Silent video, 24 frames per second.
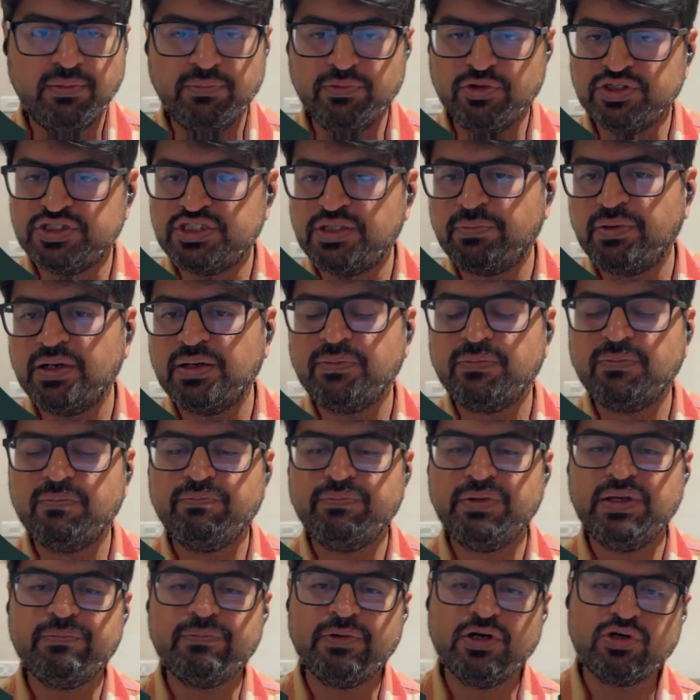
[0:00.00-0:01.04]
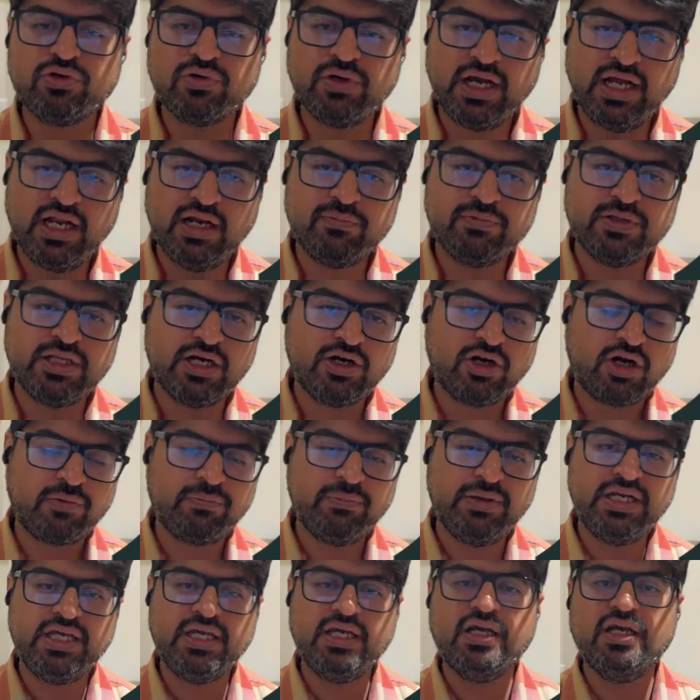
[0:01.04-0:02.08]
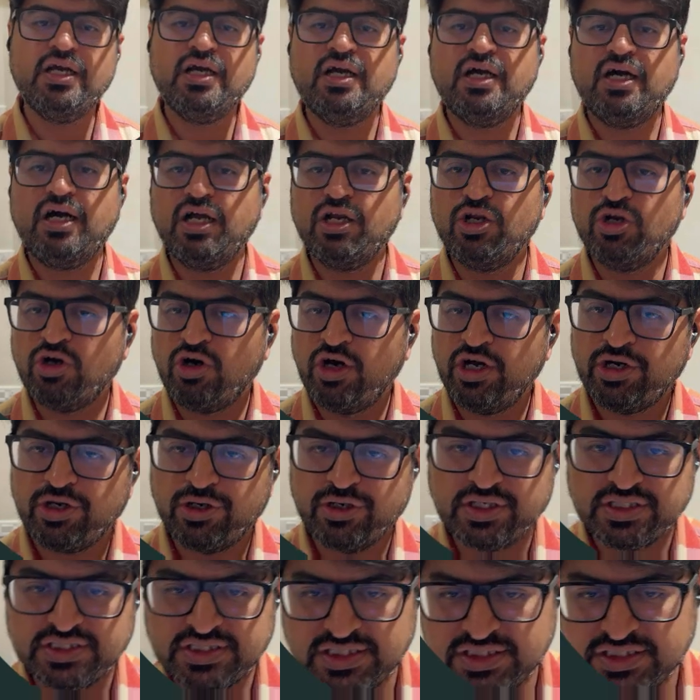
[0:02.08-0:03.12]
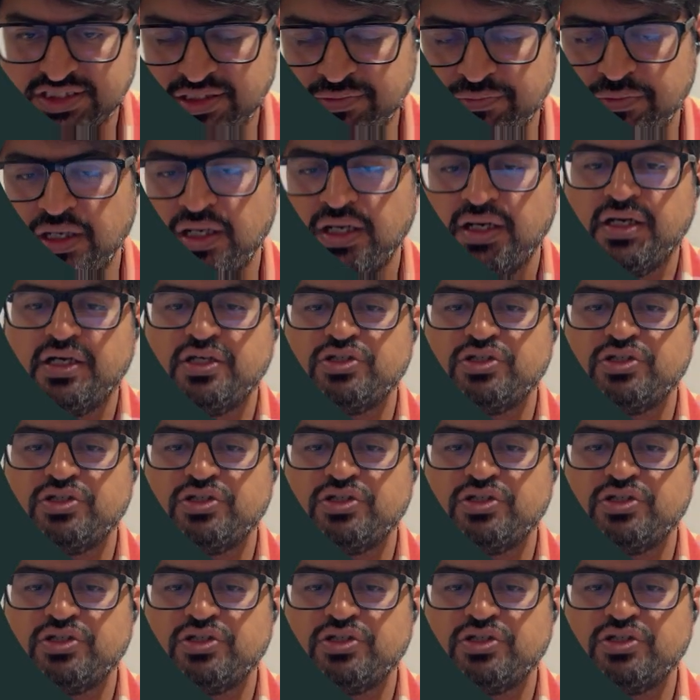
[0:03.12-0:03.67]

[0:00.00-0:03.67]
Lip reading: municipal people to help, there are not many law and order system.